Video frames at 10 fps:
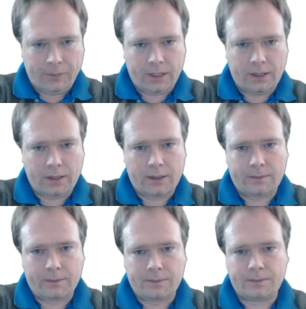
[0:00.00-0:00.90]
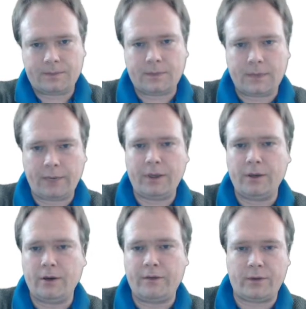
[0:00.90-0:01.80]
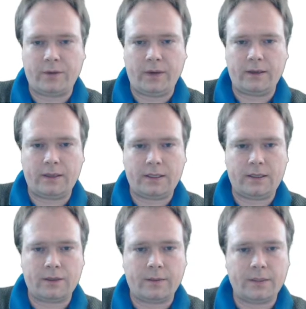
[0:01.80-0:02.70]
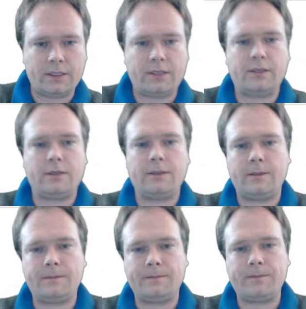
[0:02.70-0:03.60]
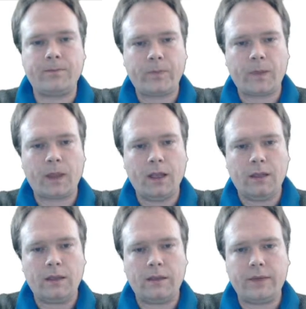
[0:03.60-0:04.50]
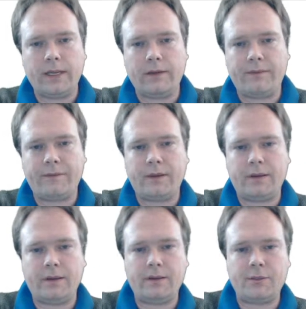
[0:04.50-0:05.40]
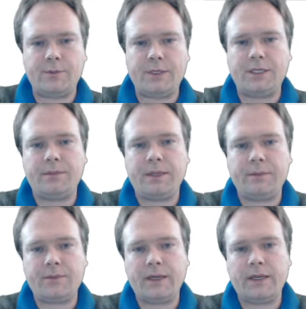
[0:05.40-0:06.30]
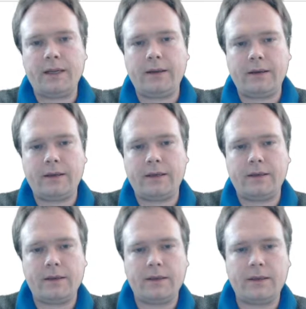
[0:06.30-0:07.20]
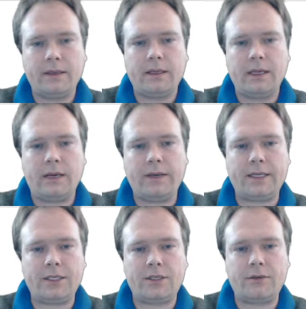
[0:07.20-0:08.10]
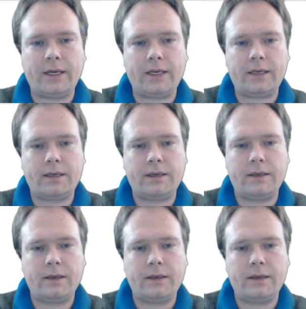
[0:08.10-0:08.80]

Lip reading: Let me know if you agree or not in the comments. Then we have the spaceship names right there, and then I'll extract